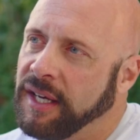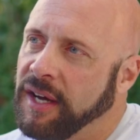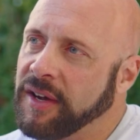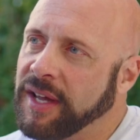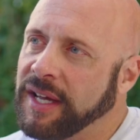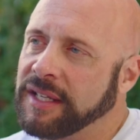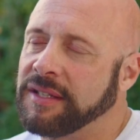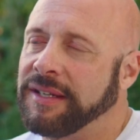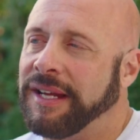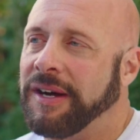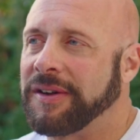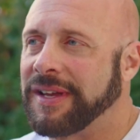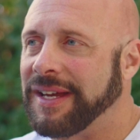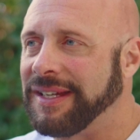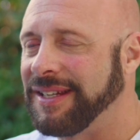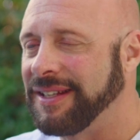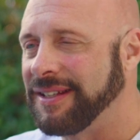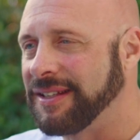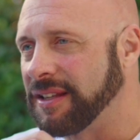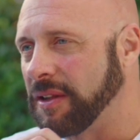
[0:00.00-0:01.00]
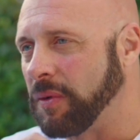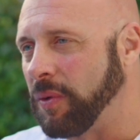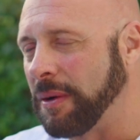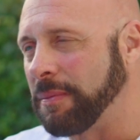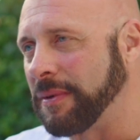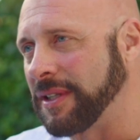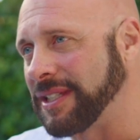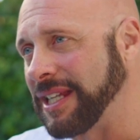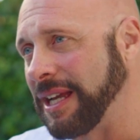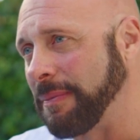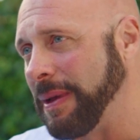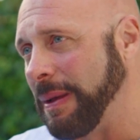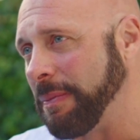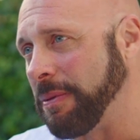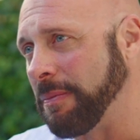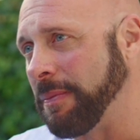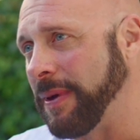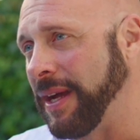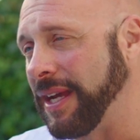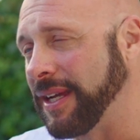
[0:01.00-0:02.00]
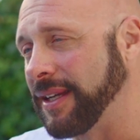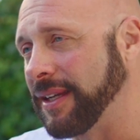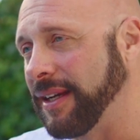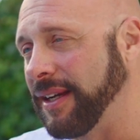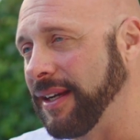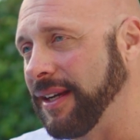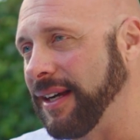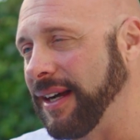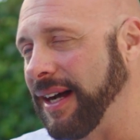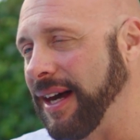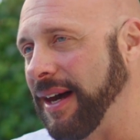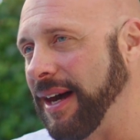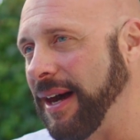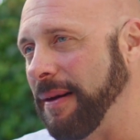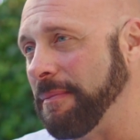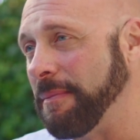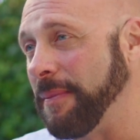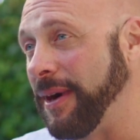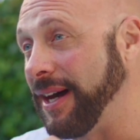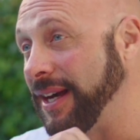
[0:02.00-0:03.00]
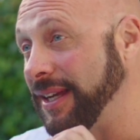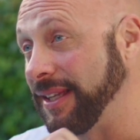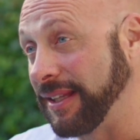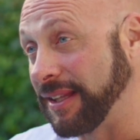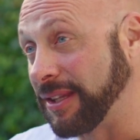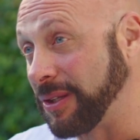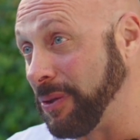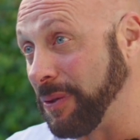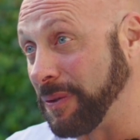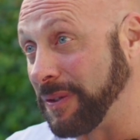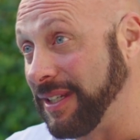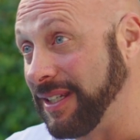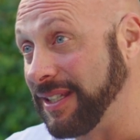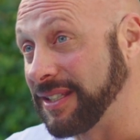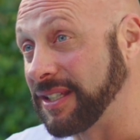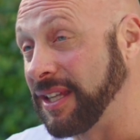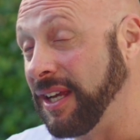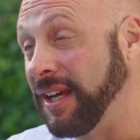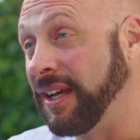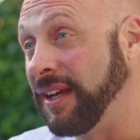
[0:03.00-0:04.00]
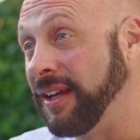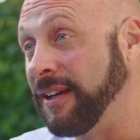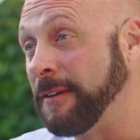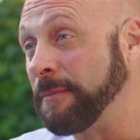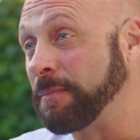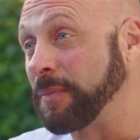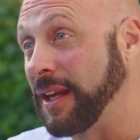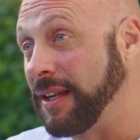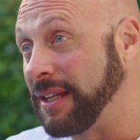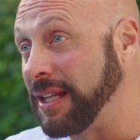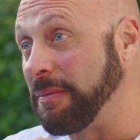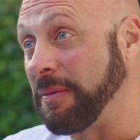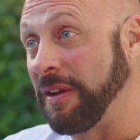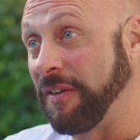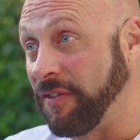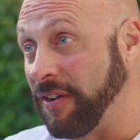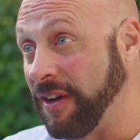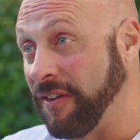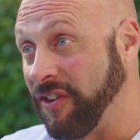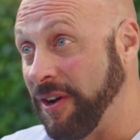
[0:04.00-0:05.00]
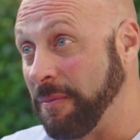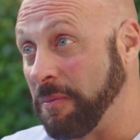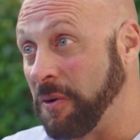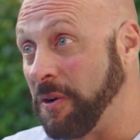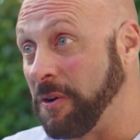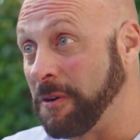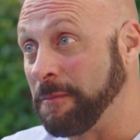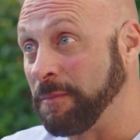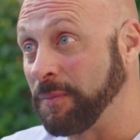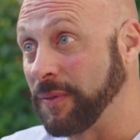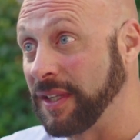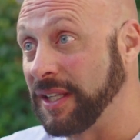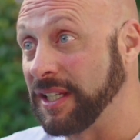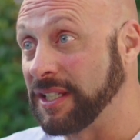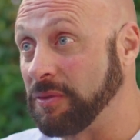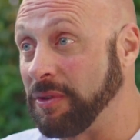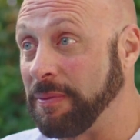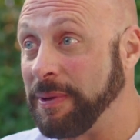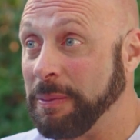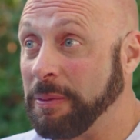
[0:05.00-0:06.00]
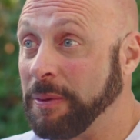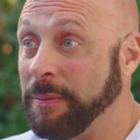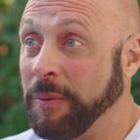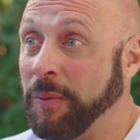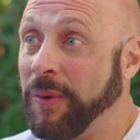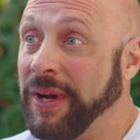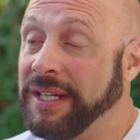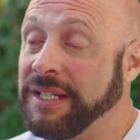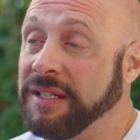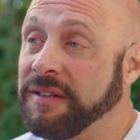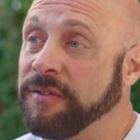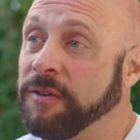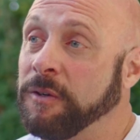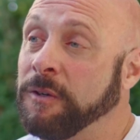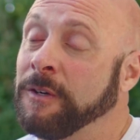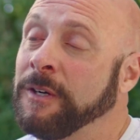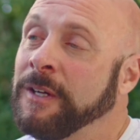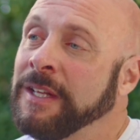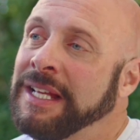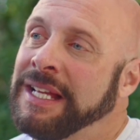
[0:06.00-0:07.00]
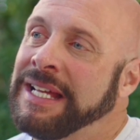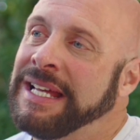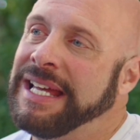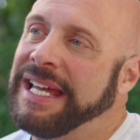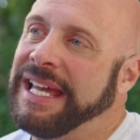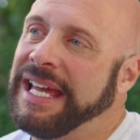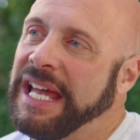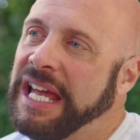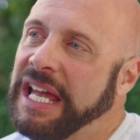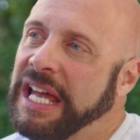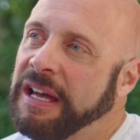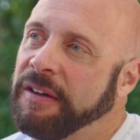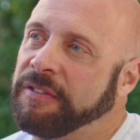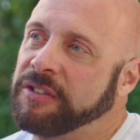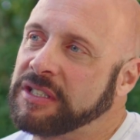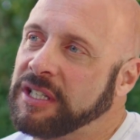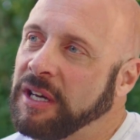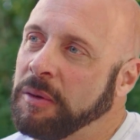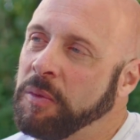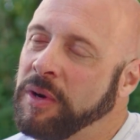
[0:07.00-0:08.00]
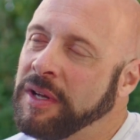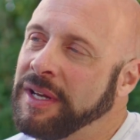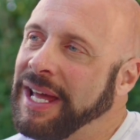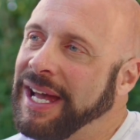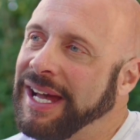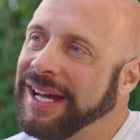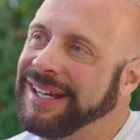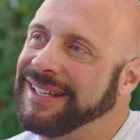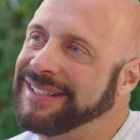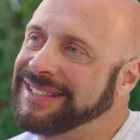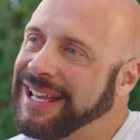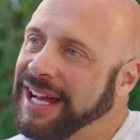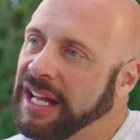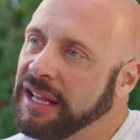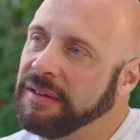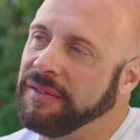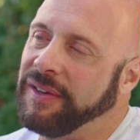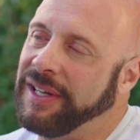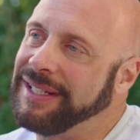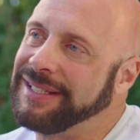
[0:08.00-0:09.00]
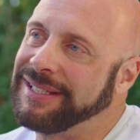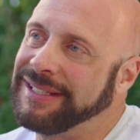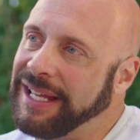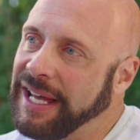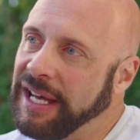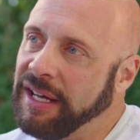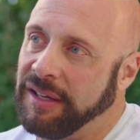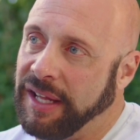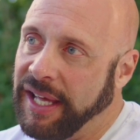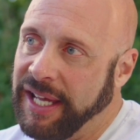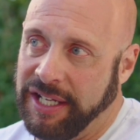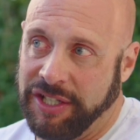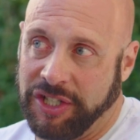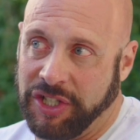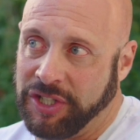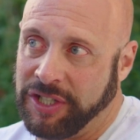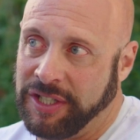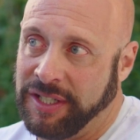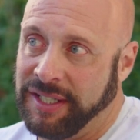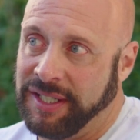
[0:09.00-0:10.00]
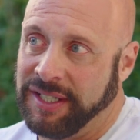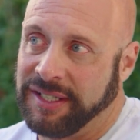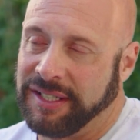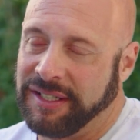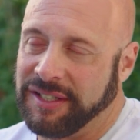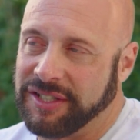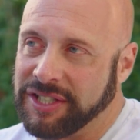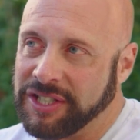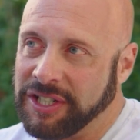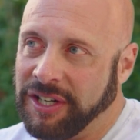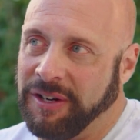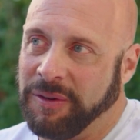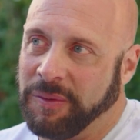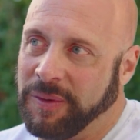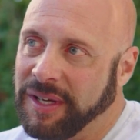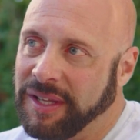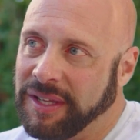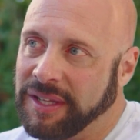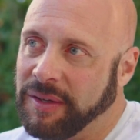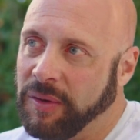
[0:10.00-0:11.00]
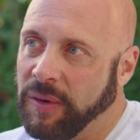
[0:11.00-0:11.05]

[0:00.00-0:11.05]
Okay. So now getting to the one mistake people make, my thought is and tell me if, if I'm wrong, this is what people have been waiting for. If someone has elevated LH to start with.